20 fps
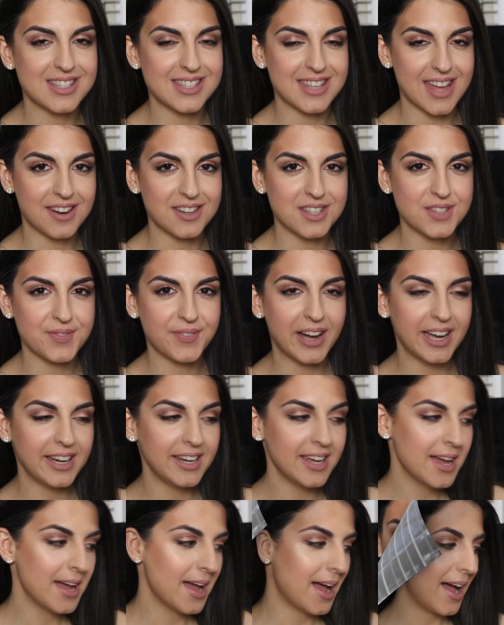
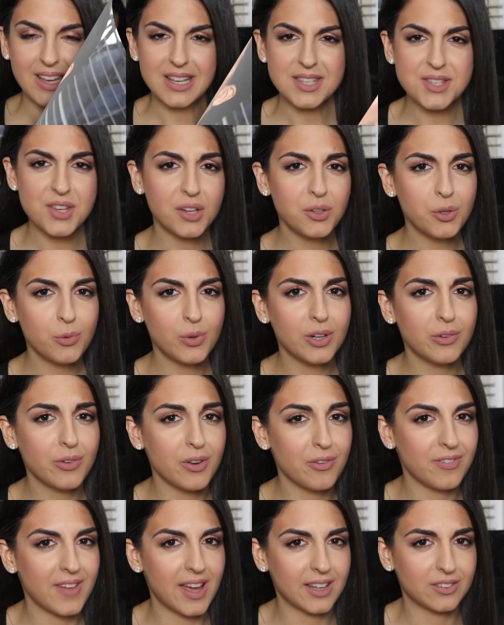satisfied. So I do want to
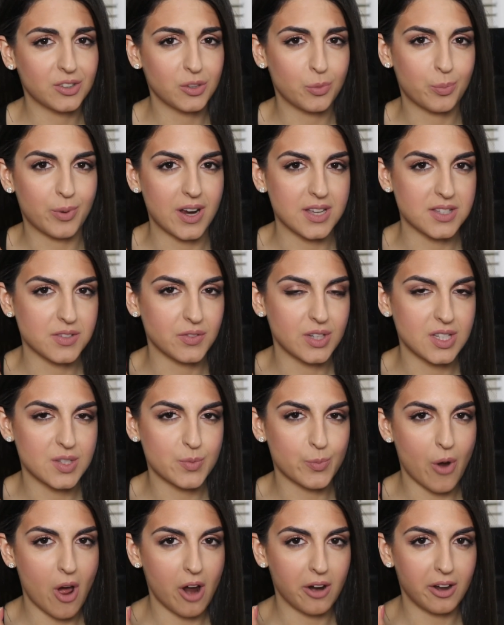reflect on the price of this
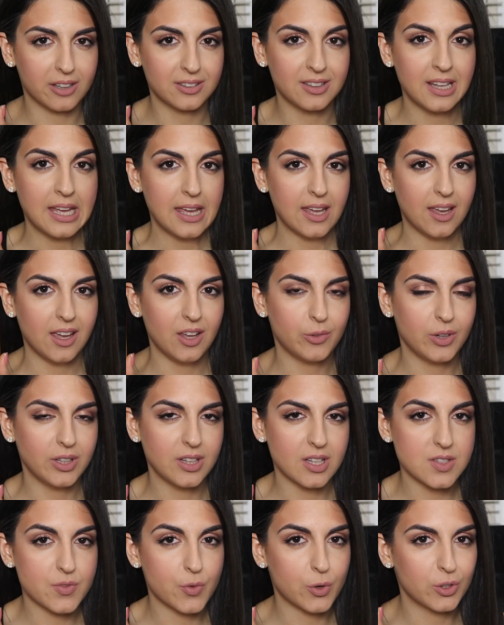product. It
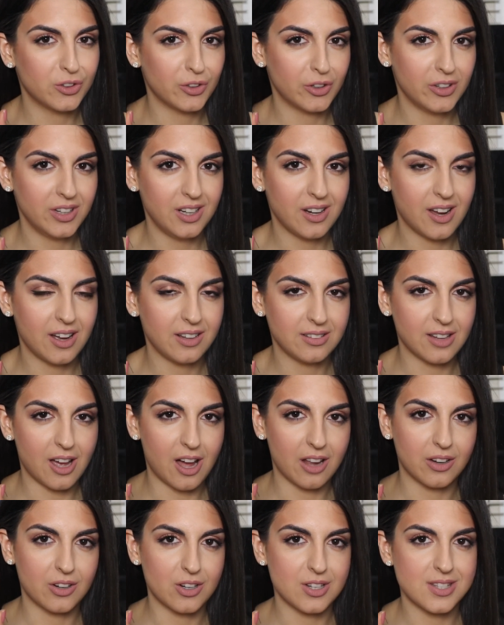retails for
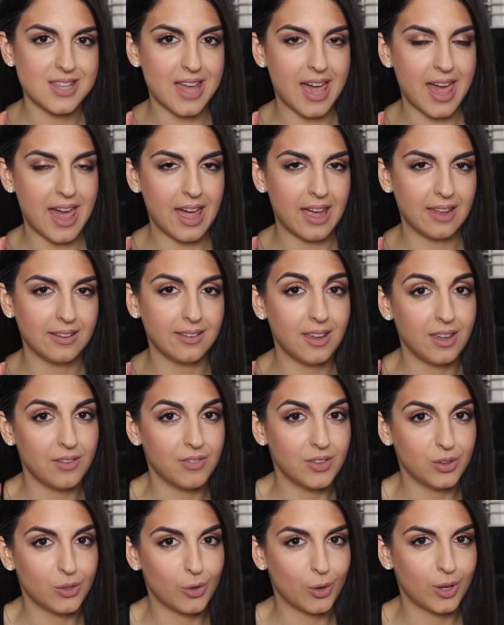$39, and
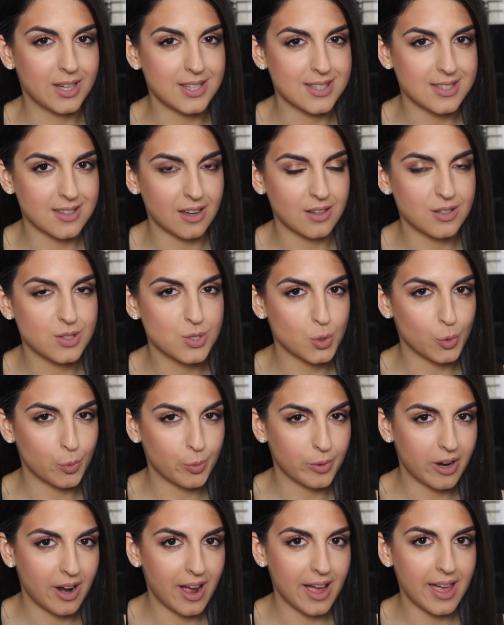even though it is not
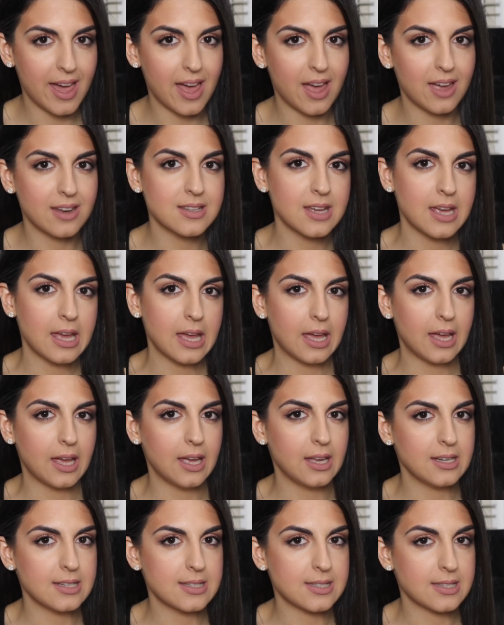super high-end,
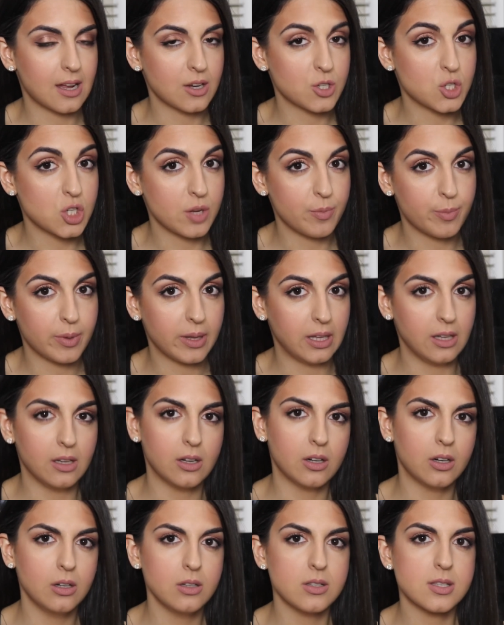it is not cheap
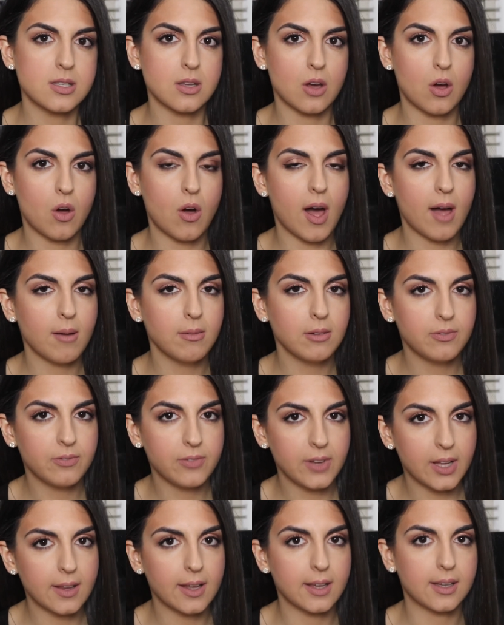either. So I would
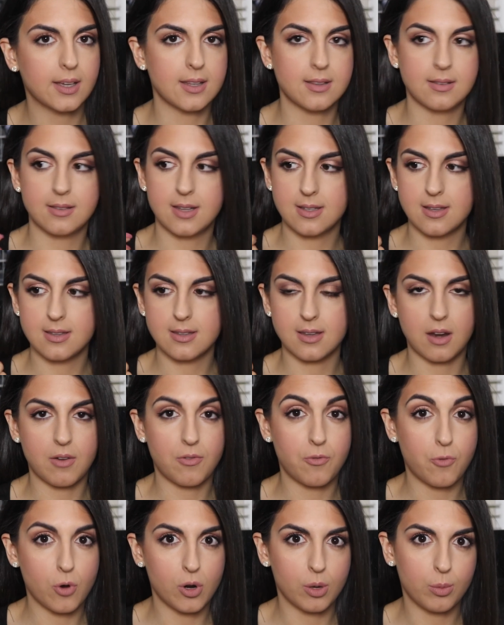feel like this is an
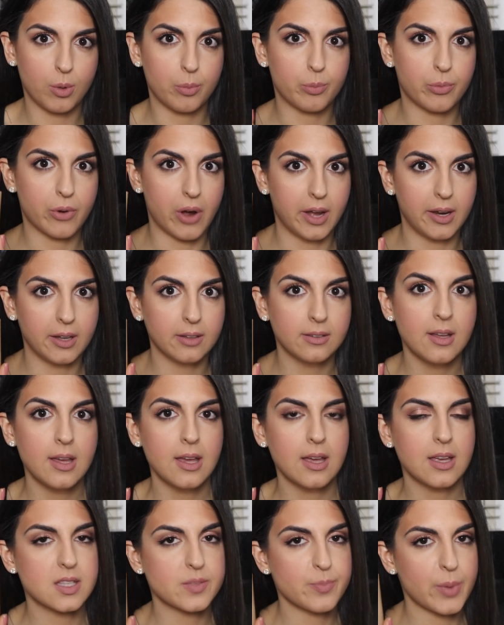affordable product,
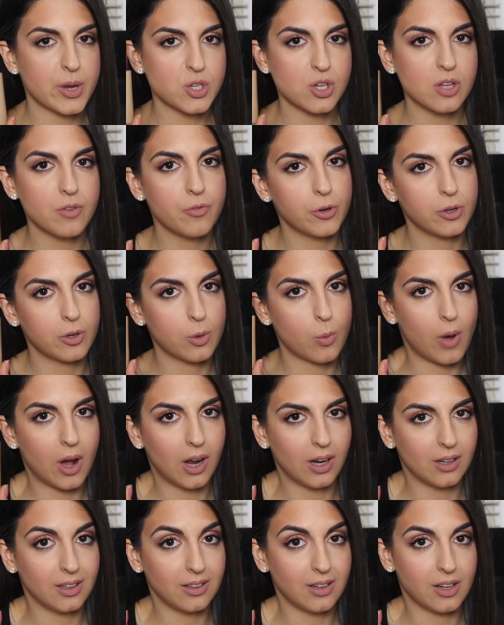especially for the
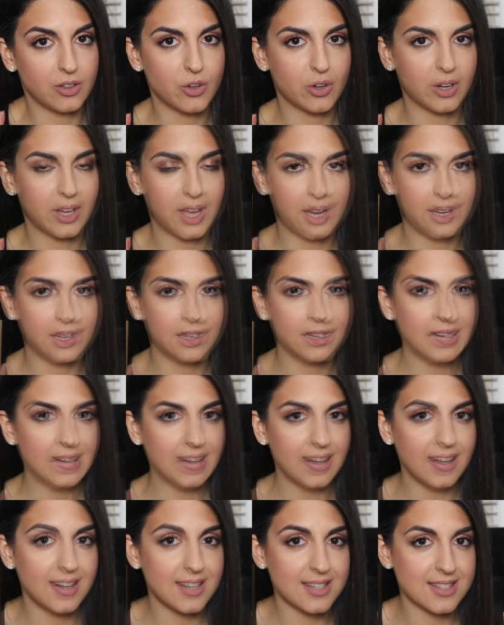quality that you're getting.
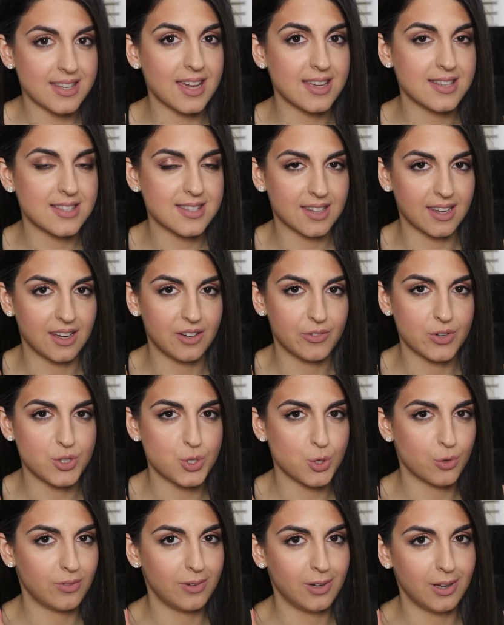It is a skin
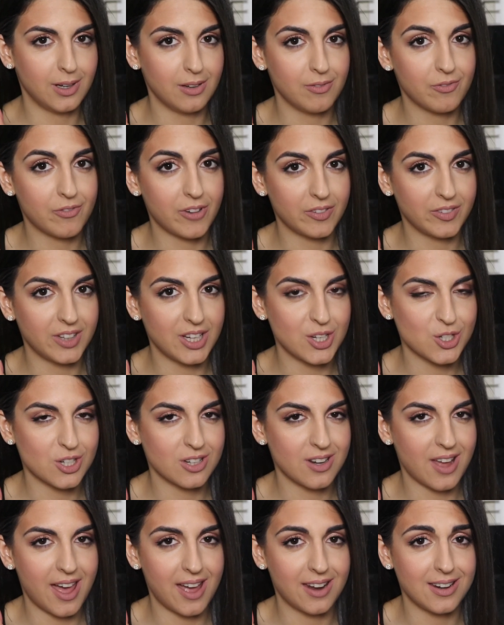rejuvenating
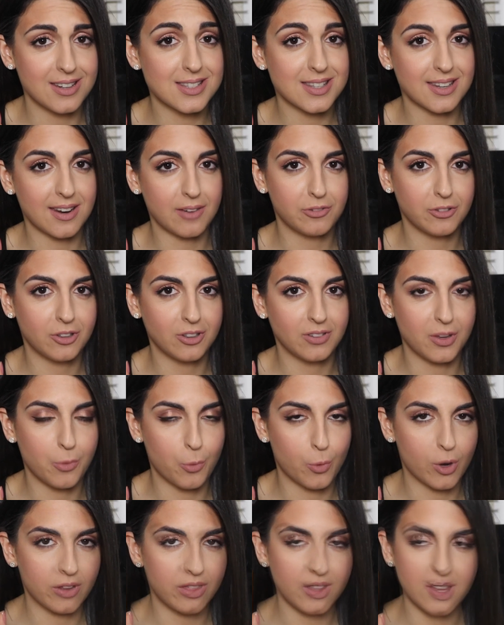foundation and it's definitely
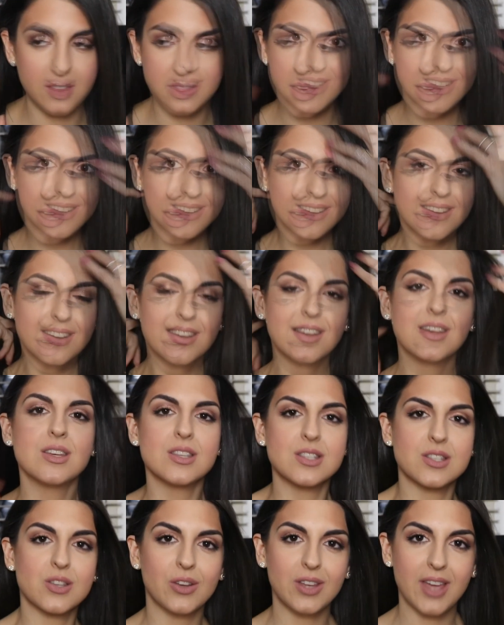worth it.
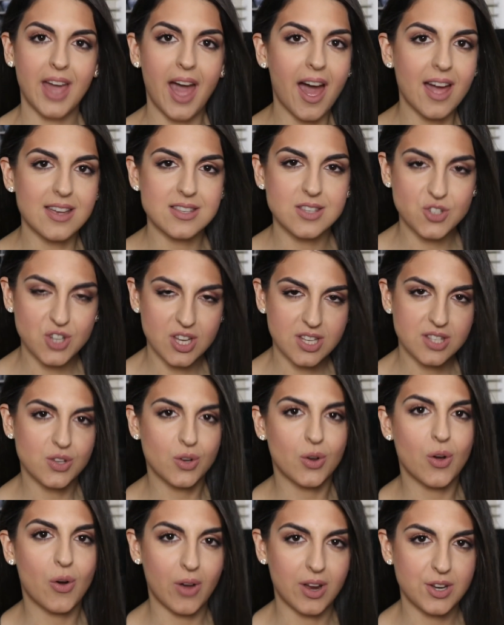So yeah, I suggest you
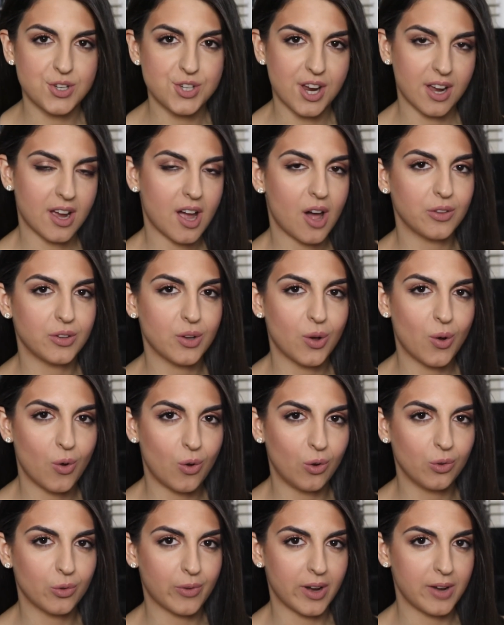go and check out the
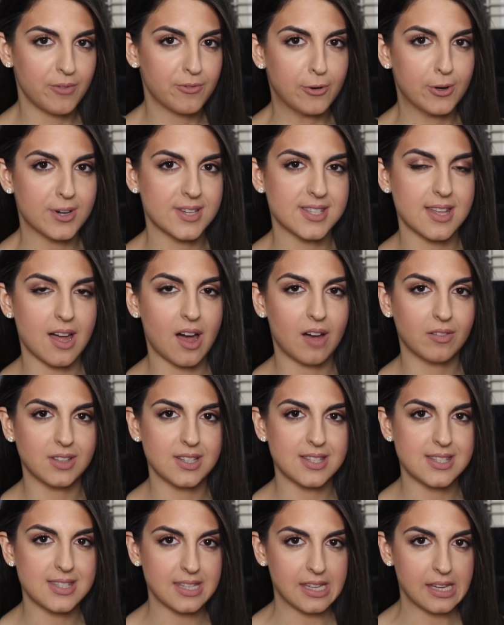whole Rainforest of the
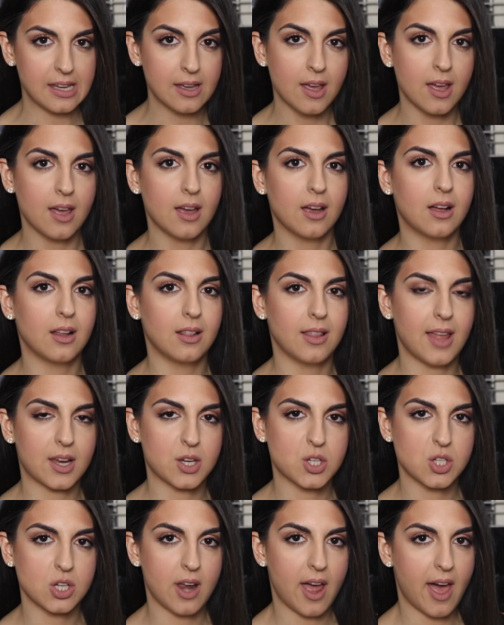Sea
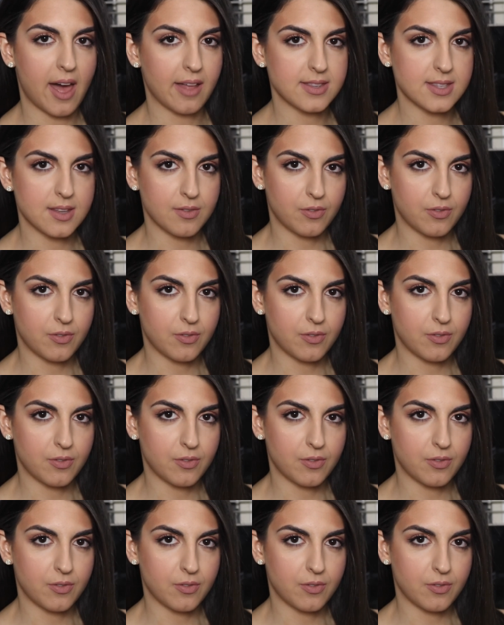collection at